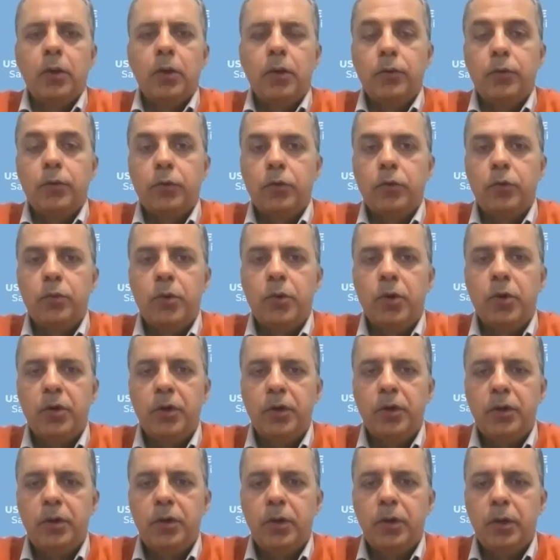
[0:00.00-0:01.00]
So good
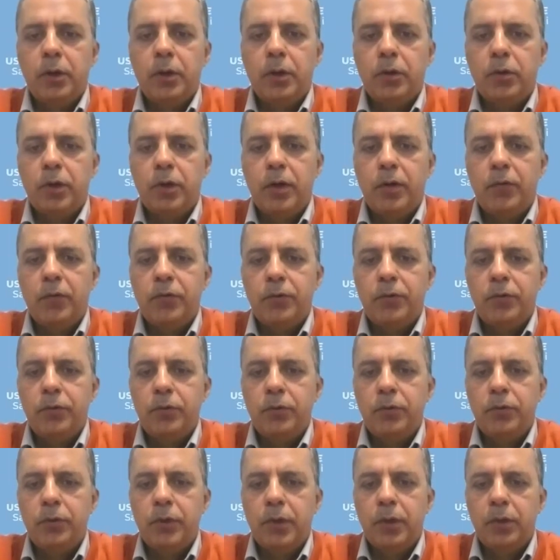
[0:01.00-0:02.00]
morning, good
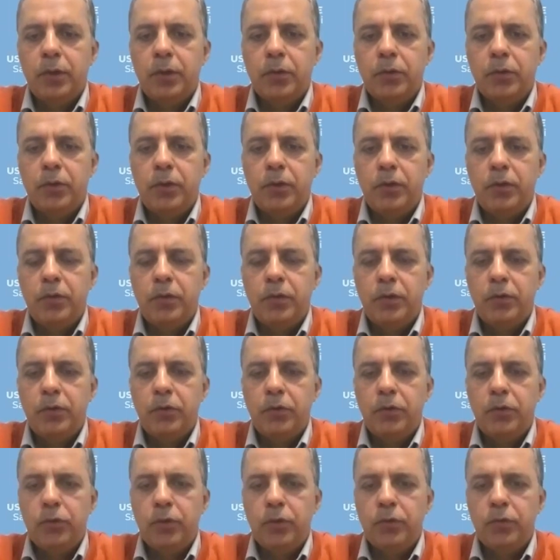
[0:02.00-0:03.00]
afternoon, good
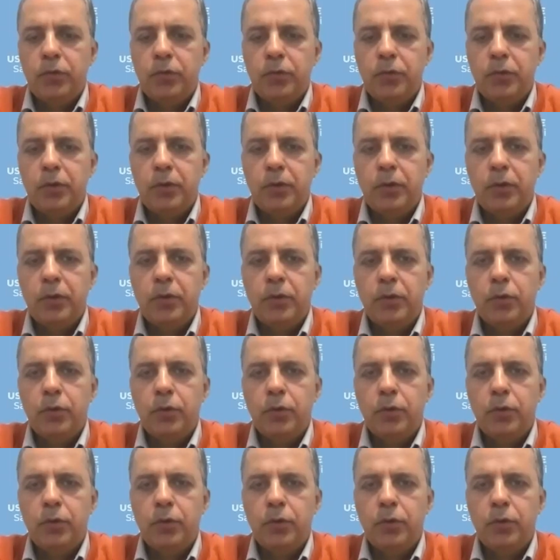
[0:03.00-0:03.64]
evening to everyone.